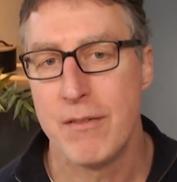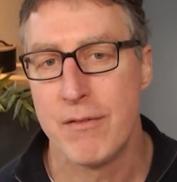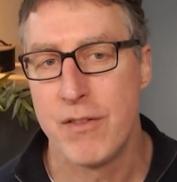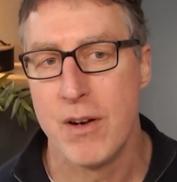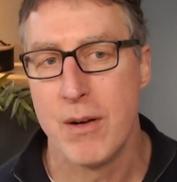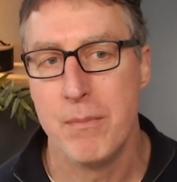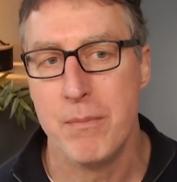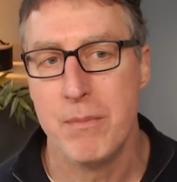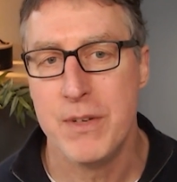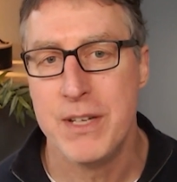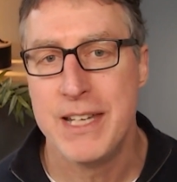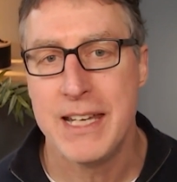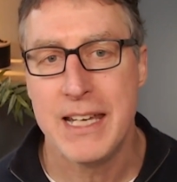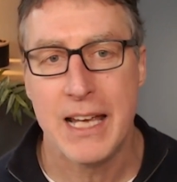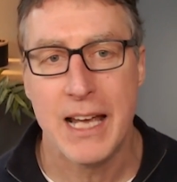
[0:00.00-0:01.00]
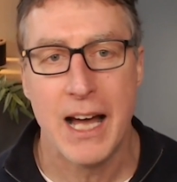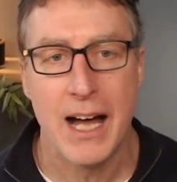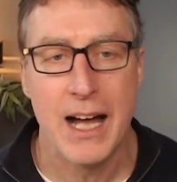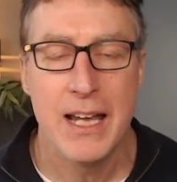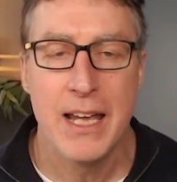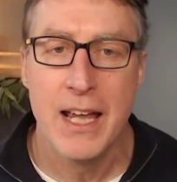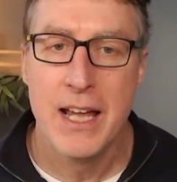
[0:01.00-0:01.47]
from
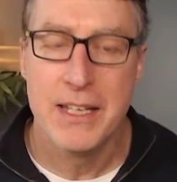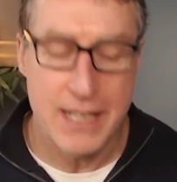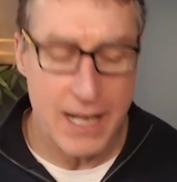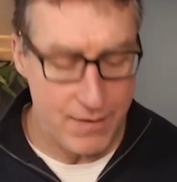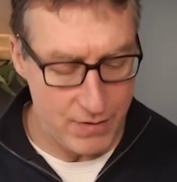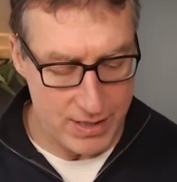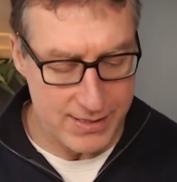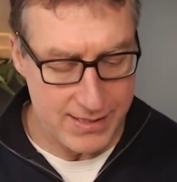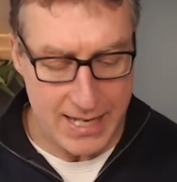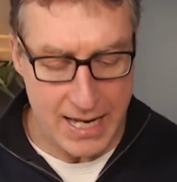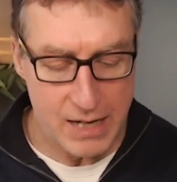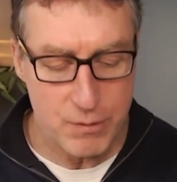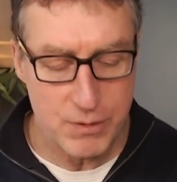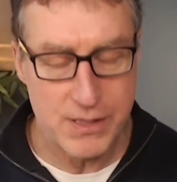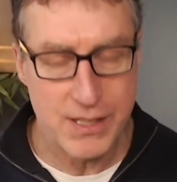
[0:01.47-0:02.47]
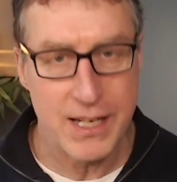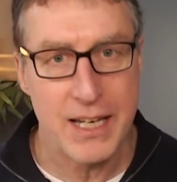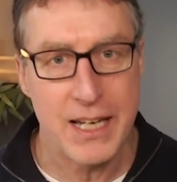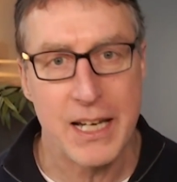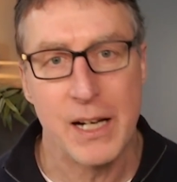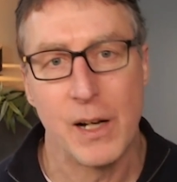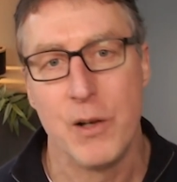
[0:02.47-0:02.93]
DEI, diversity, equity,
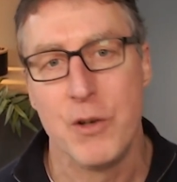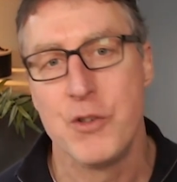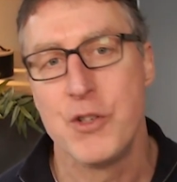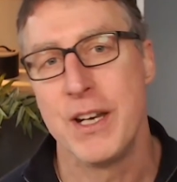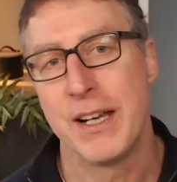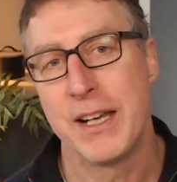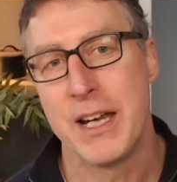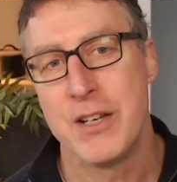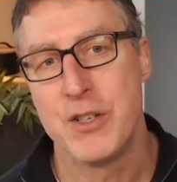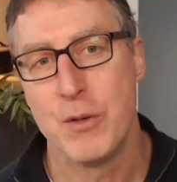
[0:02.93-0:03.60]
inclusion, in case you're